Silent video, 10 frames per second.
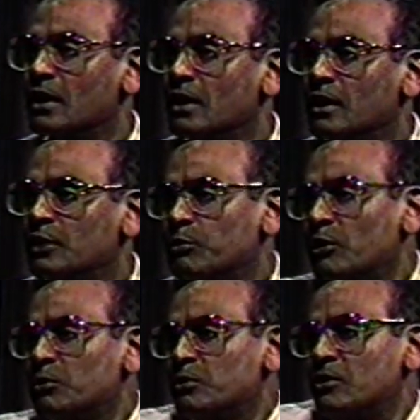It's
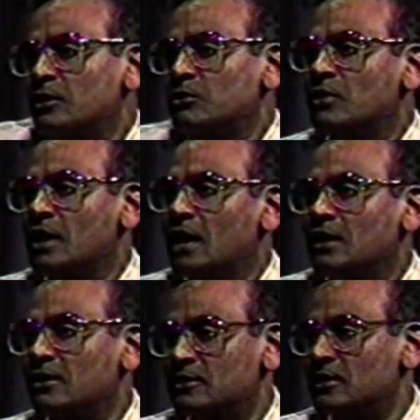possible for us to think any
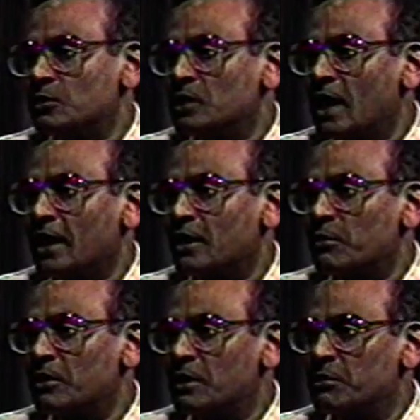crazy thing we like.
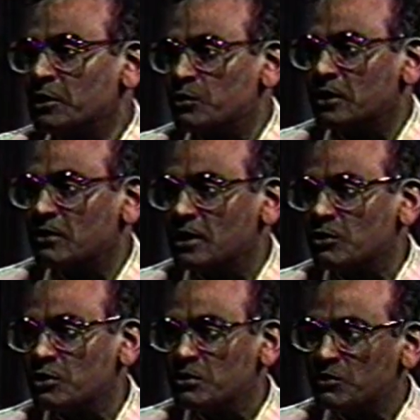But I mean, if we are really
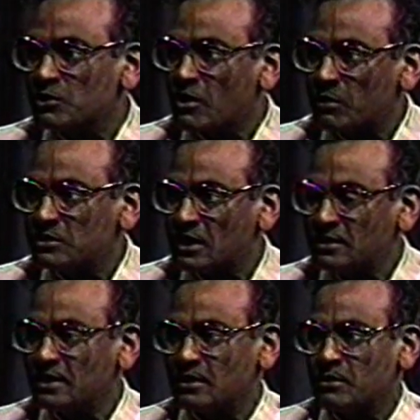going to be even
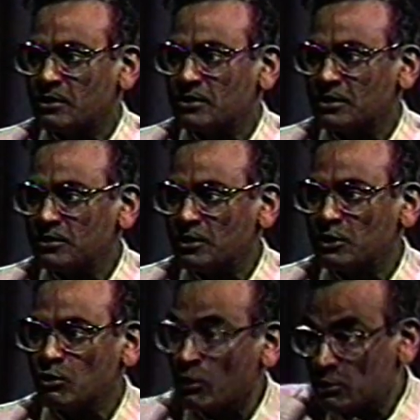commonsensical about this, it
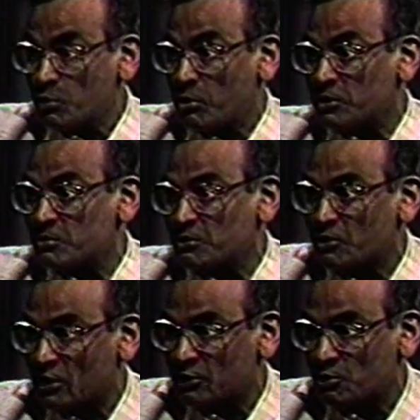is also possible
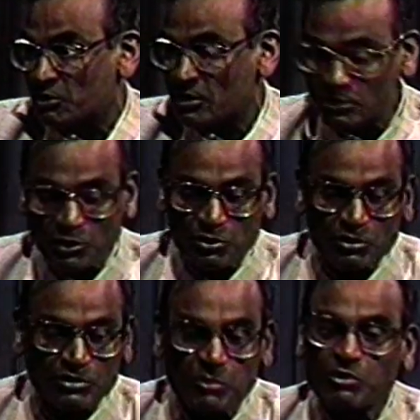for us to think that there
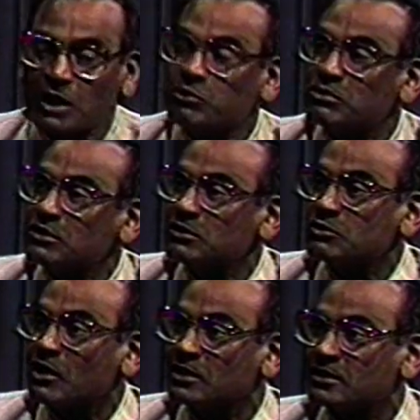is some rhyme or reason
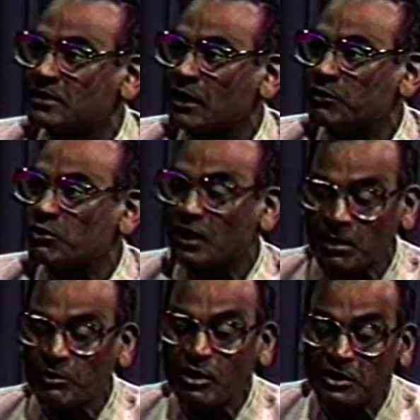to all this. After all,
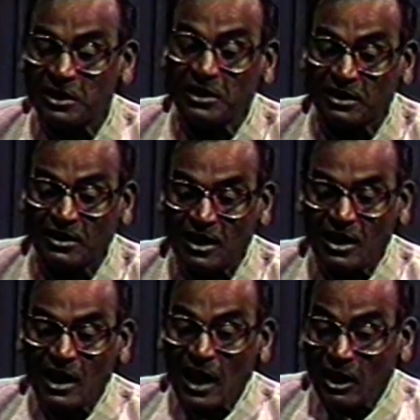I'm not here
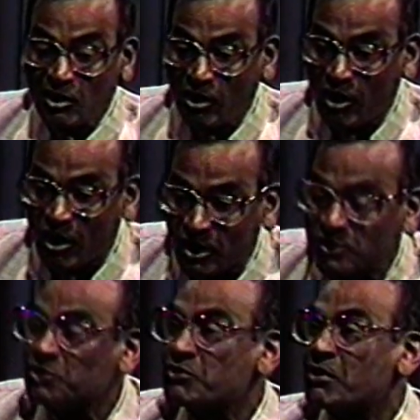
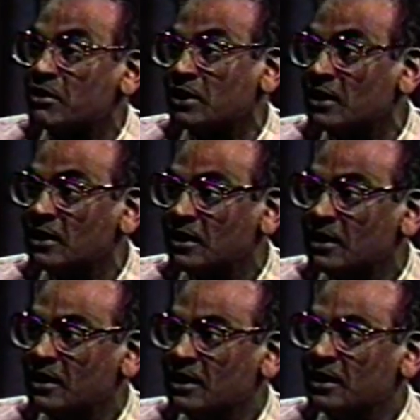contrary
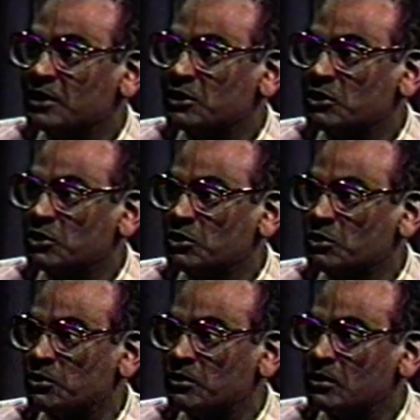
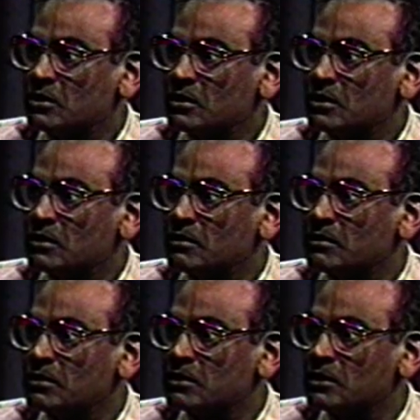to
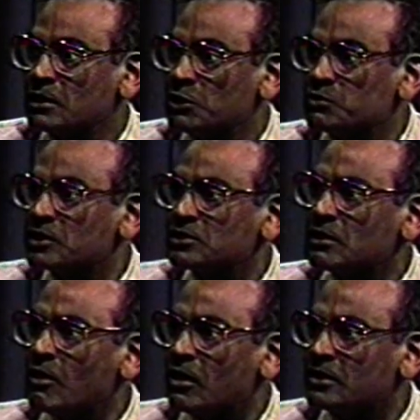universal
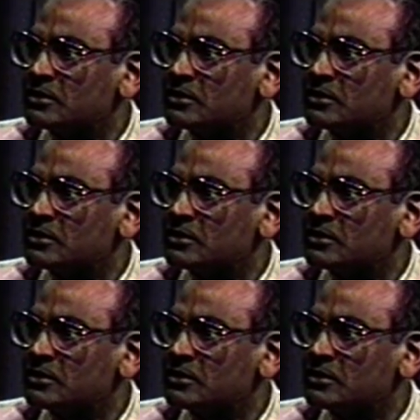laws.